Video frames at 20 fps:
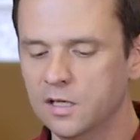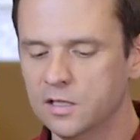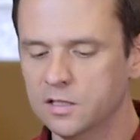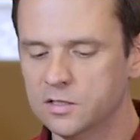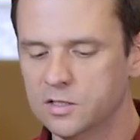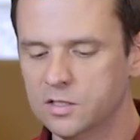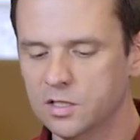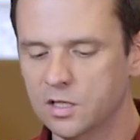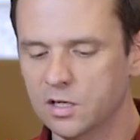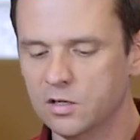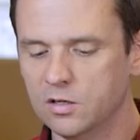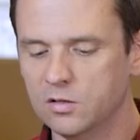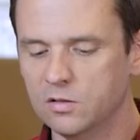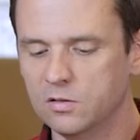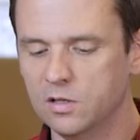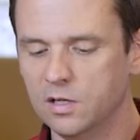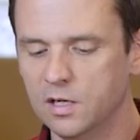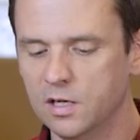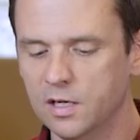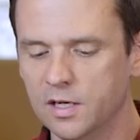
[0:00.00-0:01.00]

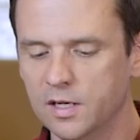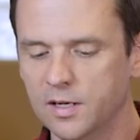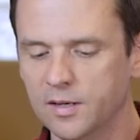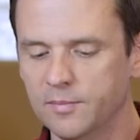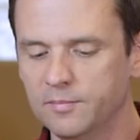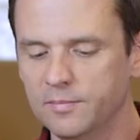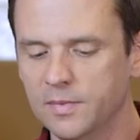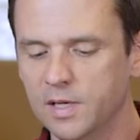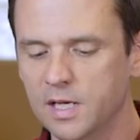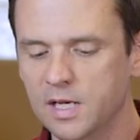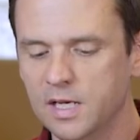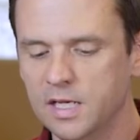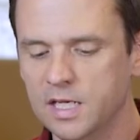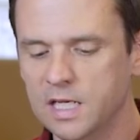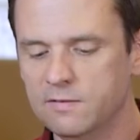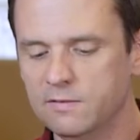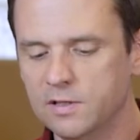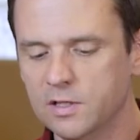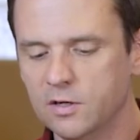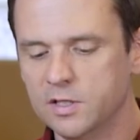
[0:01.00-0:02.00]
So
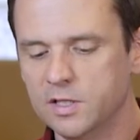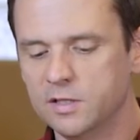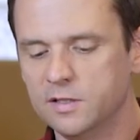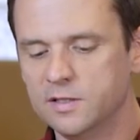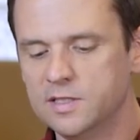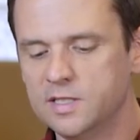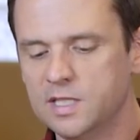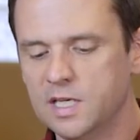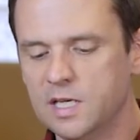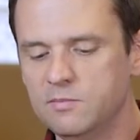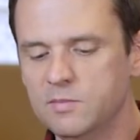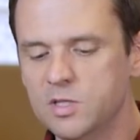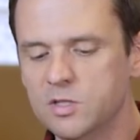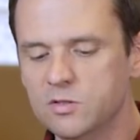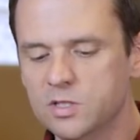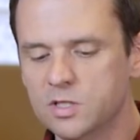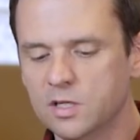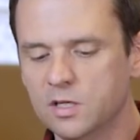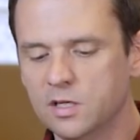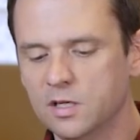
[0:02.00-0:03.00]
even though you're the same
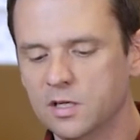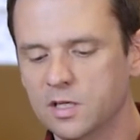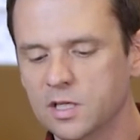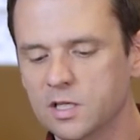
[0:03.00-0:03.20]
user,